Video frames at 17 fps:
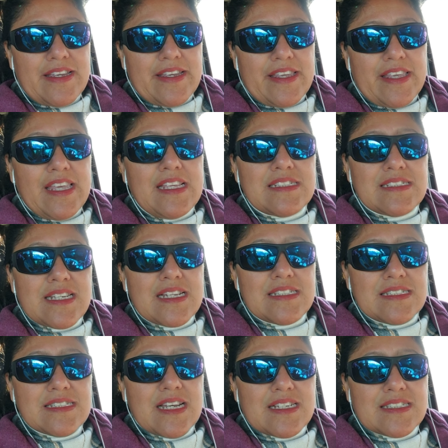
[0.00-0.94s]
he
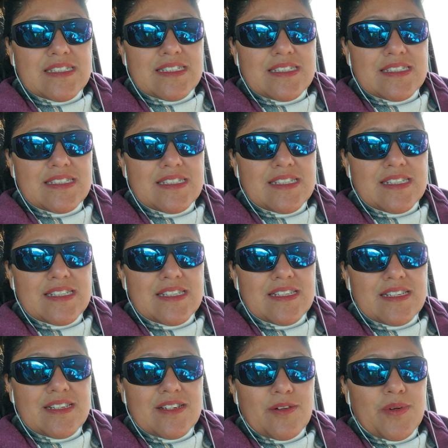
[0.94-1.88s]
sends us
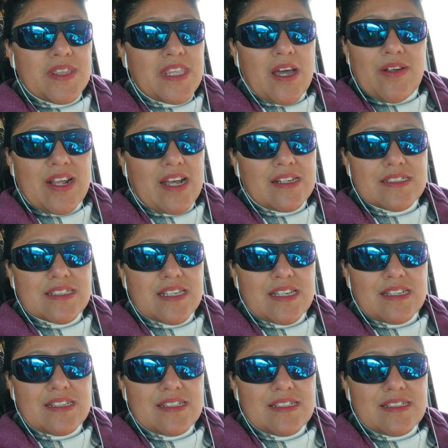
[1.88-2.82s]
without asking,